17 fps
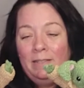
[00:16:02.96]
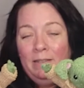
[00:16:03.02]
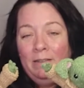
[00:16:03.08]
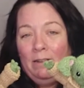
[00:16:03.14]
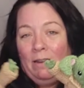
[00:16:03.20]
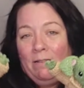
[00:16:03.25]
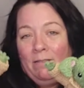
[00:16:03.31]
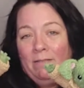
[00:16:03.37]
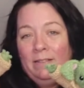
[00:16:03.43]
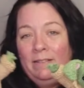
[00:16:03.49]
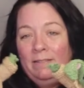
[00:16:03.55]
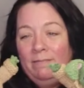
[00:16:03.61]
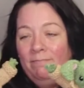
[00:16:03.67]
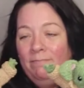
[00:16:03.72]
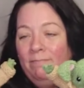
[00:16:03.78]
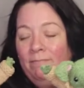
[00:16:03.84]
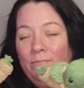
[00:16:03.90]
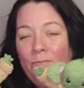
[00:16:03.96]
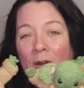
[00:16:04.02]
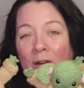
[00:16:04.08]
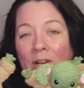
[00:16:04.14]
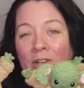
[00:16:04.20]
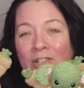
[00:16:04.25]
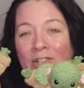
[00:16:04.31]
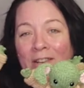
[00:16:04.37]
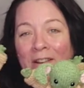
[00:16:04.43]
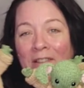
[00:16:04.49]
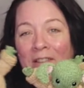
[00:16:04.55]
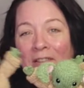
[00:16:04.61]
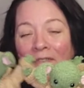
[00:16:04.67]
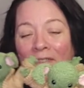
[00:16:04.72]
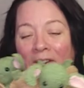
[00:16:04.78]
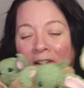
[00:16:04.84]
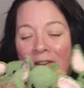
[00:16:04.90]
you know, why not share the
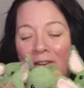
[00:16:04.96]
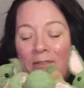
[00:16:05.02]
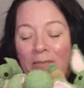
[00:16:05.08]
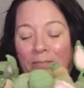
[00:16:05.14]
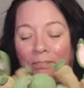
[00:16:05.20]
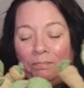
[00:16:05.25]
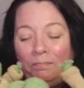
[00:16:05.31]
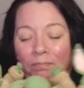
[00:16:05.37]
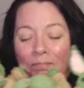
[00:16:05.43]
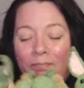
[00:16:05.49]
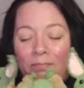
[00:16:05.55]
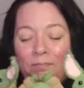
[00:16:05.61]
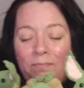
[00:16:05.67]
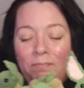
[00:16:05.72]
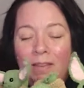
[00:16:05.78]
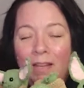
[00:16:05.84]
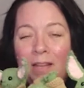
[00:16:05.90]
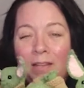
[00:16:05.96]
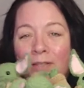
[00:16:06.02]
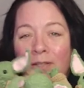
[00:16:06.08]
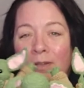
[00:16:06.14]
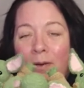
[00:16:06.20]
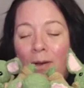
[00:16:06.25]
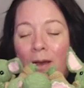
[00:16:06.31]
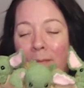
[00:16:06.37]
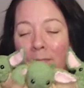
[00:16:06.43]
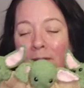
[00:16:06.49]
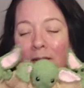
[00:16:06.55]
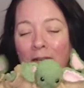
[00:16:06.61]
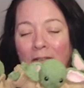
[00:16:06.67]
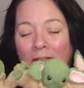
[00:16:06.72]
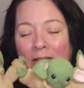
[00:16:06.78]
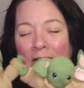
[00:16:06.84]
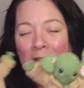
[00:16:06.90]
fun? So I'm
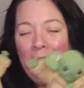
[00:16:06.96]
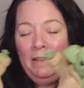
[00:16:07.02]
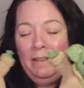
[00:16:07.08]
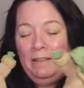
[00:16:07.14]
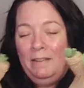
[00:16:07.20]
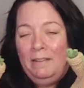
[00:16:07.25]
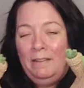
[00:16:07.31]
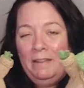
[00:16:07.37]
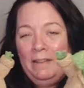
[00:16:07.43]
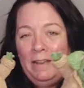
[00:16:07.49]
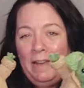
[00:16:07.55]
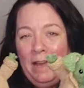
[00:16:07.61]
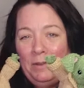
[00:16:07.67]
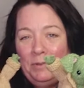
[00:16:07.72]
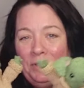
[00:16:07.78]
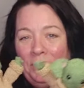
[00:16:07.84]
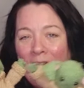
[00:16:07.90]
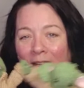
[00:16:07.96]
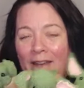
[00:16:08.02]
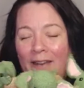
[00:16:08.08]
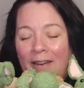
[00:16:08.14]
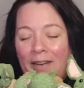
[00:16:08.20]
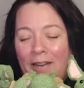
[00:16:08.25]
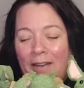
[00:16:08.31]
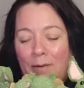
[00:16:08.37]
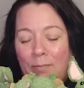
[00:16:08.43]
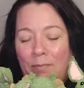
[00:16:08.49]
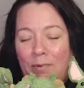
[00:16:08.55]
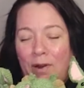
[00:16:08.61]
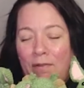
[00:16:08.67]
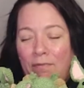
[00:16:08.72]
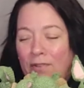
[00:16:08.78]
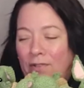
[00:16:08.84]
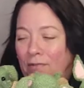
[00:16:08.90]
not out to gain any
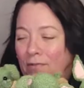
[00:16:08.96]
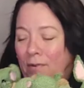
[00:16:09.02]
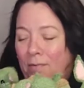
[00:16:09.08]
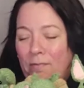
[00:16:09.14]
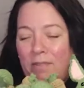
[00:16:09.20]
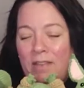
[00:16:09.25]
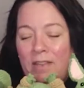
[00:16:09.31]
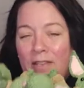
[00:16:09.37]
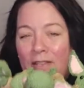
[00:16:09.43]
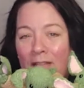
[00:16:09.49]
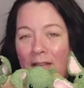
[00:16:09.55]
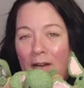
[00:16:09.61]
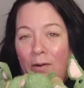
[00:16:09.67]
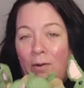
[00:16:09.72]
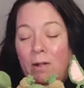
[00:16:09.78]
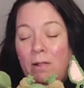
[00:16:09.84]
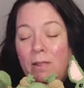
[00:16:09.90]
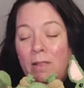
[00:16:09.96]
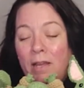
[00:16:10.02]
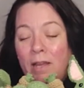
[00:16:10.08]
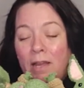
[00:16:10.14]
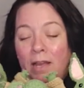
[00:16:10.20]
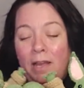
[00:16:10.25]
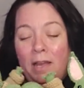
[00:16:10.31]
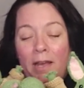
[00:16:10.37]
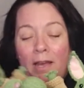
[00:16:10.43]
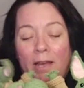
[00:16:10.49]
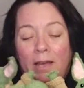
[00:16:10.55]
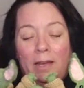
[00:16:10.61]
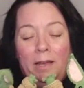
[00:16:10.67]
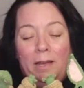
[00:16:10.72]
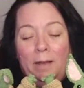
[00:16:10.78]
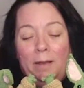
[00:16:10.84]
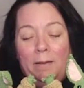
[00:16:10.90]
profit from these at all.
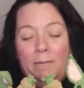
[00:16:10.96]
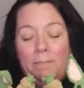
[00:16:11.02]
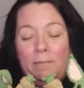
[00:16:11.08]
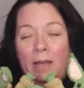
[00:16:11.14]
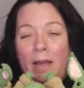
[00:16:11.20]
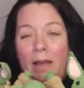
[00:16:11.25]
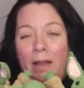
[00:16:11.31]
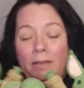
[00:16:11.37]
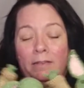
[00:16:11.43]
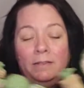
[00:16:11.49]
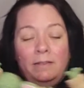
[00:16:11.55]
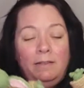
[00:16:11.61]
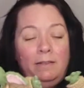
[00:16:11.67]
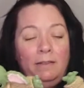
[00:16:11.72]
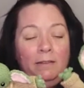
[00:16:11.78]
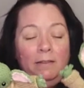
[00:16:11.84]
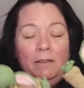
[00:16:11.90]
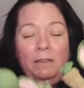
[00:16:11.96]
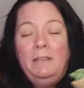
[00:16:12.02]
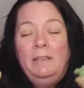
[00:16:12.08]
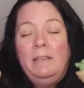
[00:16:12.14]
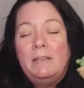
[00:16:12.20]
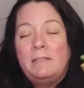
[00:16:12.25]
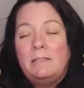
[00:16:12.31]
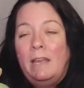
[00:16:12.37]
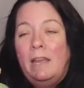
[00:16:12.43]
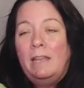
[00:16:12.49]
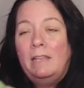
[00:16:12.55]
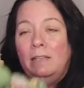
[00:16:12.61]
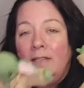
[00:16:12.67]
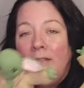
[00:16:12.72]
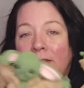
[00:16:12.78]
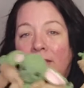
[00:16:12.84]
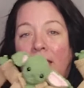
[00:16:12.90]
And the thing is,
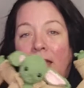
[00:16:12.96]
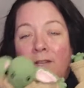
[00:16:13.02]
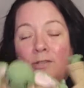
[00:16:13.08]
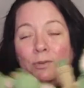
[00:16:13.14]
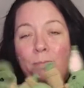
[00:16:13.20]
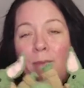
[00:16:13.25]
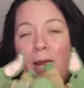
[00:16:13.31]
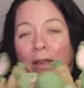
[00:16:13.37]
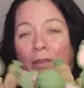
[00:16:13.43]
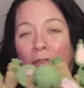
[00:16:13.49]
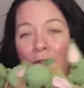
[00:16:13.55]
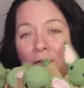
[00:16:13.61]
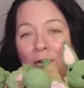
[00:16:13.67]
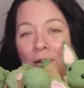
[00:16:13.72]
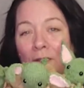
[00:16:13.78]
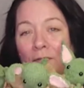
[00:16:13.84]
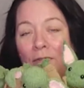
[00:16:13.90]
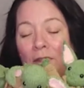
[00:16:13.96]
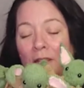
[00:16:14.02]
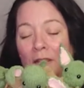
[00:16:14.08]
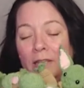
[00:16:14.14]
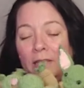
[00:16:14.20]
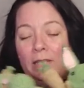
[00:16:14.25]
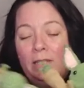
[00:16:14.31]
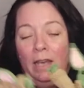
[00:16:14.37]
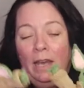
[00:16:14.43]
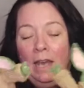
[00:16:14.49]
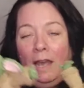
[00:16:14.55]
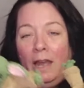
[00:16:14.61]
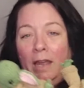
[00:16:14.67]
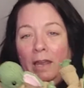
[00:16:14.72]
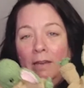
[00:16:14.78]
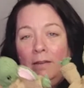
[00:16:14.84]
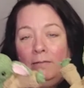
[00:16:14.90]
since I had to make 3 of these,
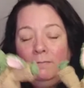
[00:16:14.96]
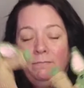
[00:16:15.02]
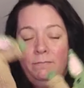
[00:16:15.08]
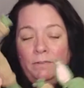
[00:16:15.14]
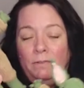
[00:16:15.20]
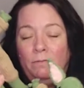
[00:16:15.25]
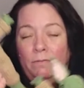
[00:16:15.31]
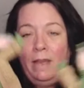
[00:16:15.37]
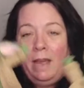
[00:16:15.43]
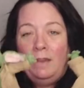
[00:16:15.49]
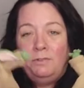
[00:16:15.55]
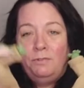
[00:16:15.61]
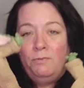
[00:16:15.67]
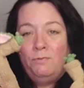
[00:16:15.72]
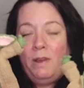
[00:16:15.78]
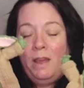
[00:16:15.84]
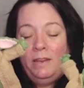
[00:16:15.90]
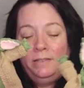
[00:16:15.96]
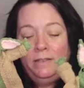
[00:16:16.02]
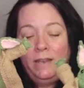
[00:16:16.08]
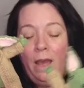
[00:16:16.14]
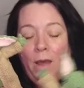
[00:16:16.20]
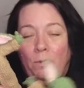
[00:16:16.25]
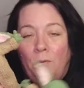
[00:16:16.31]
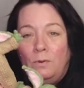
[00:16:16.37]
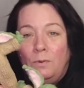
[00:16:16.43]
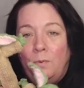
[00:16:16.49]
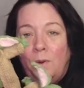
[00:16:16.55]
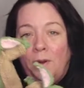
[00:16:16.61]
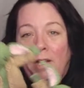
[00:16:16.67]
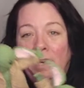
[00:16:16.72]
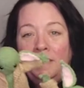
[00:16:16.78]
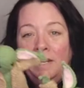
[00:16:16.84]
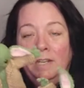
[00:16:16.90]
I had to write down what
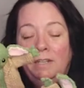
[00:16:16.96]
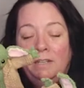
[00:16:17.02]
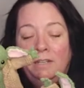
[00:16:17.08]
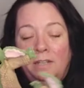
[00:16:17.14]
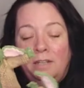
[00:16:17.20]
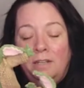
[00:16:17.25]
I did